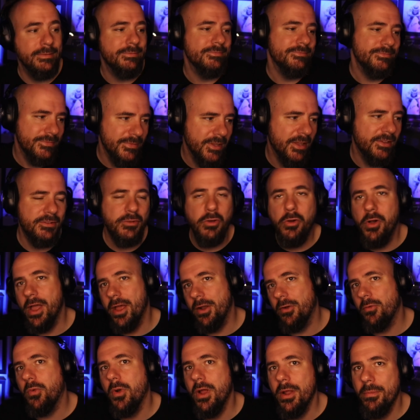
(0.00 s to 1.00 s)
let's go ahead
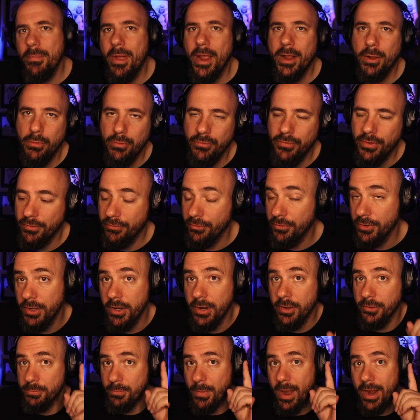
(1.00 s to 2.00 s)
and run Michael Vick for a year.
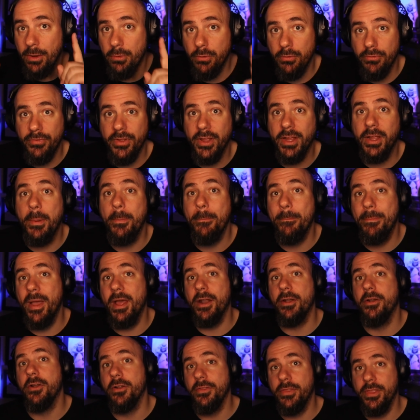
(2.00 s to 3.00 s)
Is Michael Vick
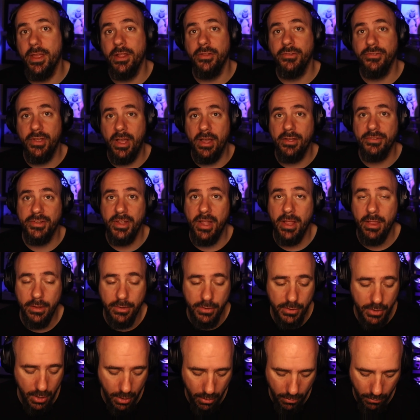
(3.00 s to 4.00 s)
better than Josh
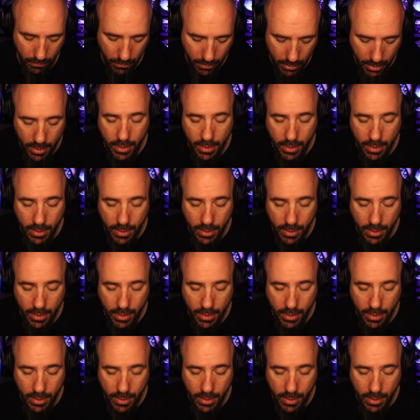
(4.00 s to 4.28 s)
Allen? No.